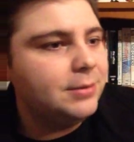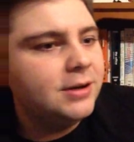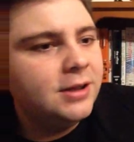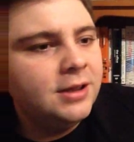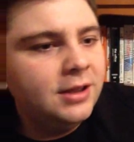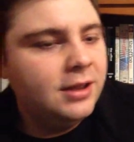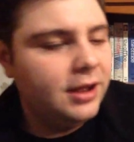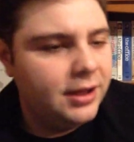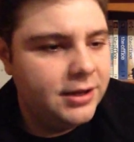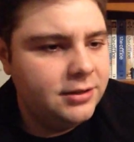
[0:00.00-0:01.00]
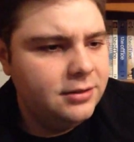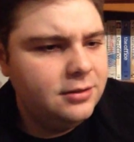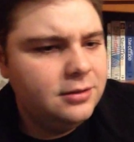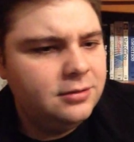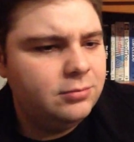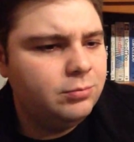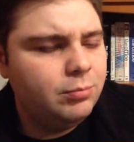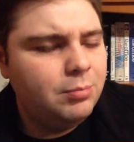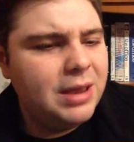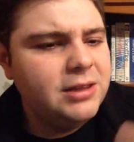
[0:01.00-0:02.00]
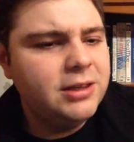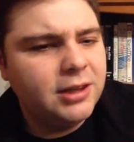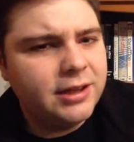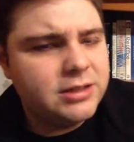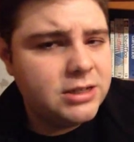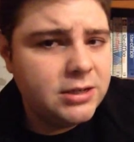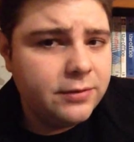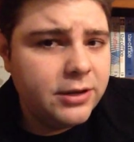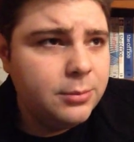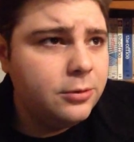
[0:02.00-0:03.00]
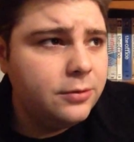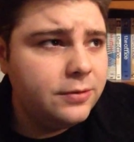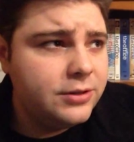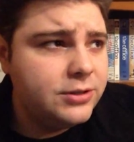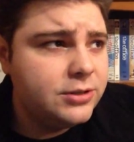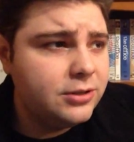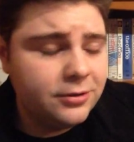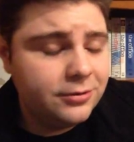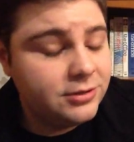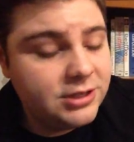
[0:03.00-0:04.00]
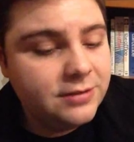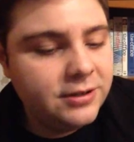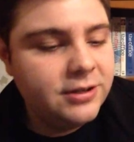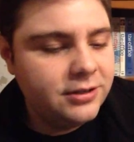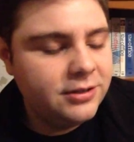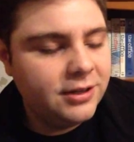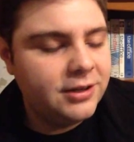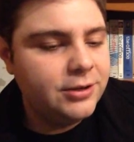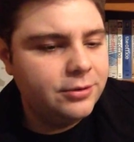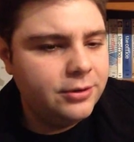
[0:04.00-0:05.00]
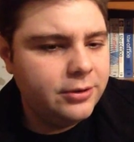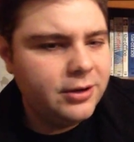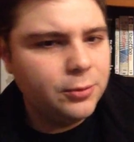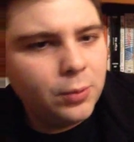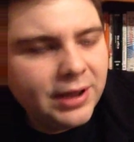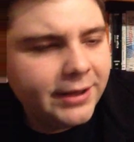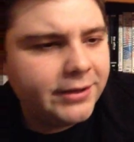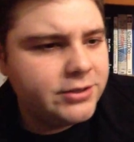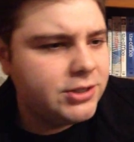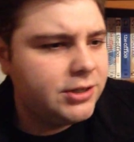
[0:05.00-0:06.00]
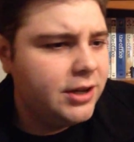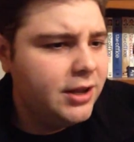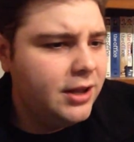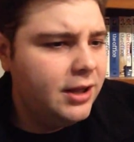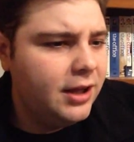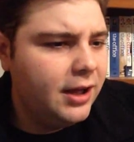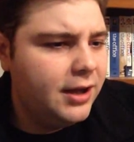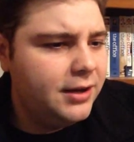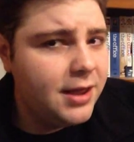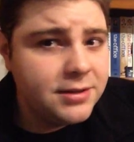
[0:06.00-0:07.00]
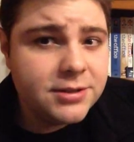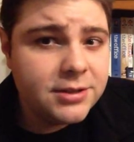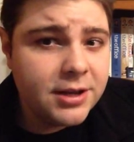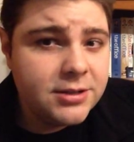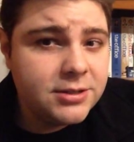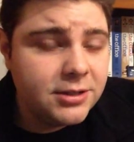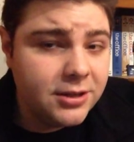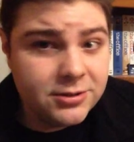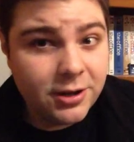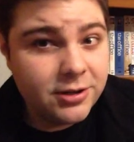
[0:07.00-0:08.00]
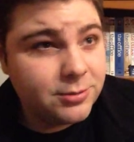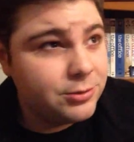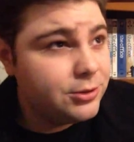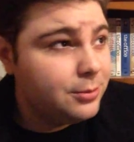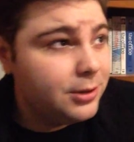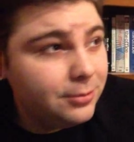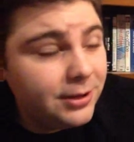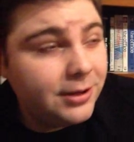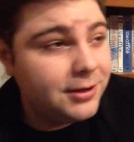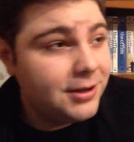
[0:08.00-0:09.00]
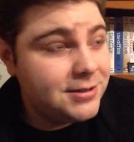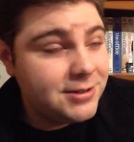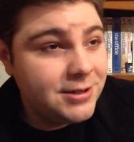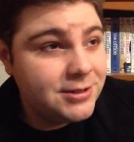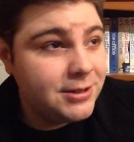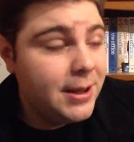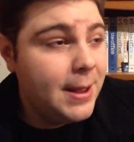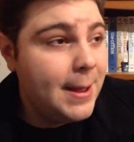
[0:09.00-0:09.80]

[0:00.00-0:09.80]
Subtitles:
I mean, he mainly in like TV movies, or TV that he would do, Wings and Ned and Stacy. That was an awesome show, by the way, Ned and Stacy.